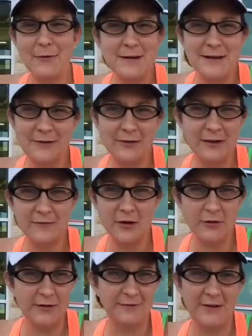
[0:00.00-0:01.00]
would never have
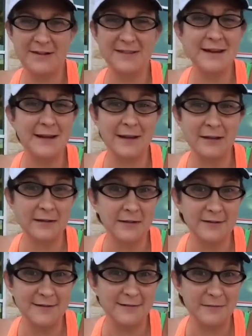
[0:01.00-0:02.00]
known if I just hadn't clicked
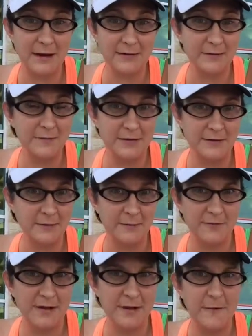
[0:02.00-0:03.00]
on this random
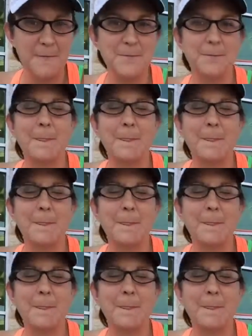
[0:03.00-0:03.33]
YouTube video.